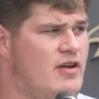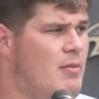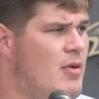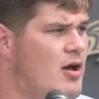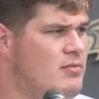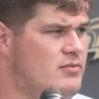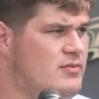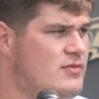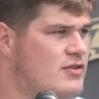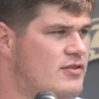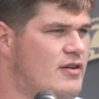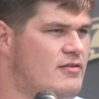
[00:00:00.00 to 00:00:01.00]
come up
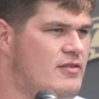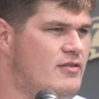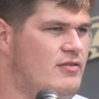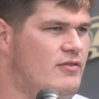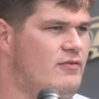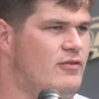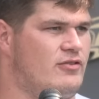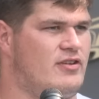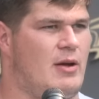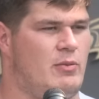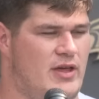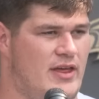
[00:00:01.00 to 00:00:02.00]
just because his first
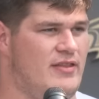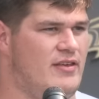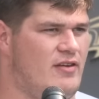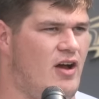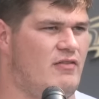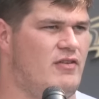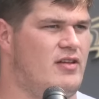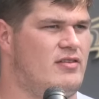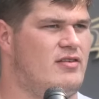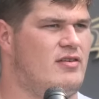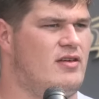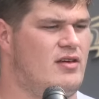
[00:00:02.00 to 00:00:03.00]
time in this
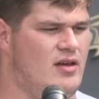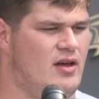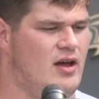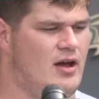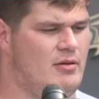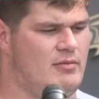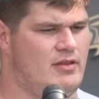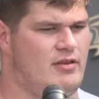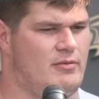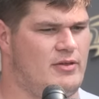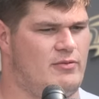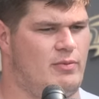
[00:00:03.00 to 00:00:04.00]
offense in
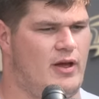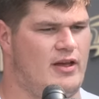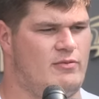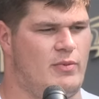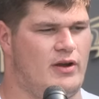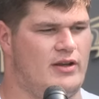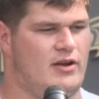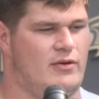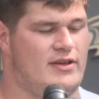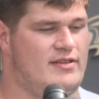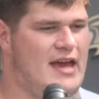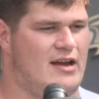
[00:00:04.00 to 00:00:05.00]
some of these plays. But, you know,
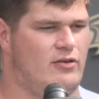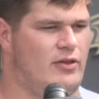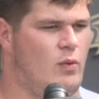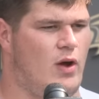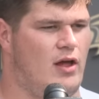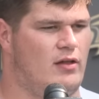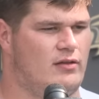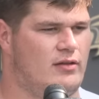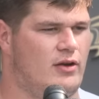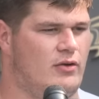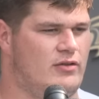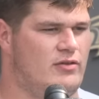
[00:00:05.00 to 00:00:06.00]
he's handled it well.
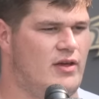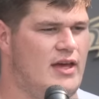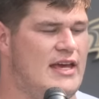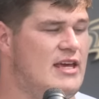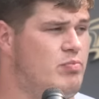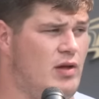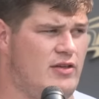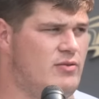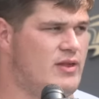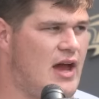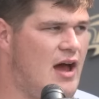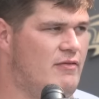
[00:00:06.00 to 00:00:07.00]
You know, he plays
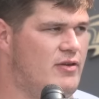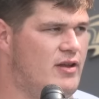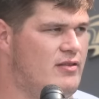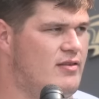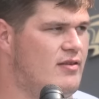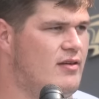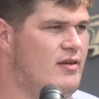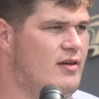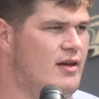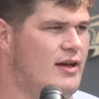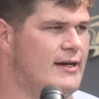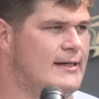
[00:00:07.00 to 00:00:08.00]
with confidence,
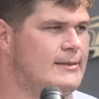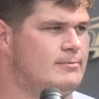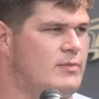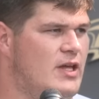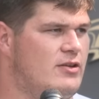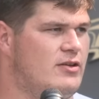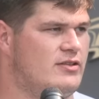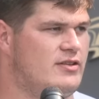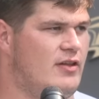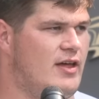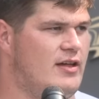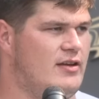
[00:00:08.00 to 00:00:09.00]
and you can
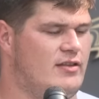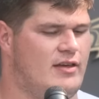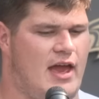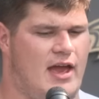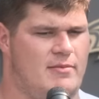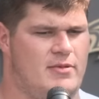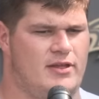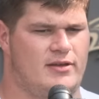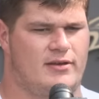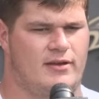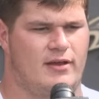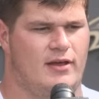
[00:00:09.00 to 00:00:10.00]
tell that in his game.
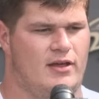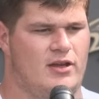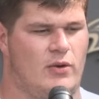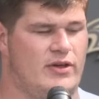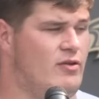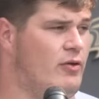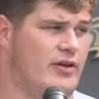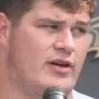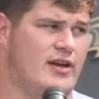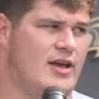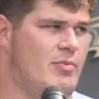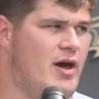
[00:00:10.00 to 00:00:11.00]
And, you know, he's only
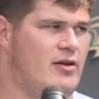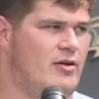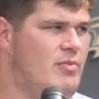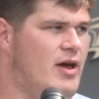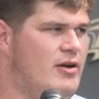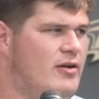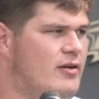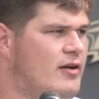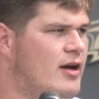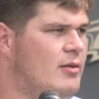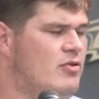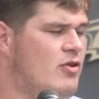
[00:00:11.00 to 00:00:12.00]
going to get better and better.
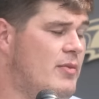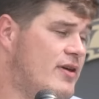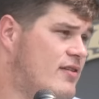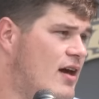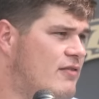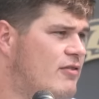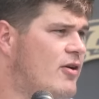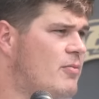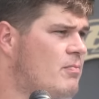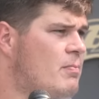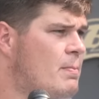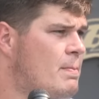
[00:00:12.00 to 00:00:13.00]
So I'm excited for him.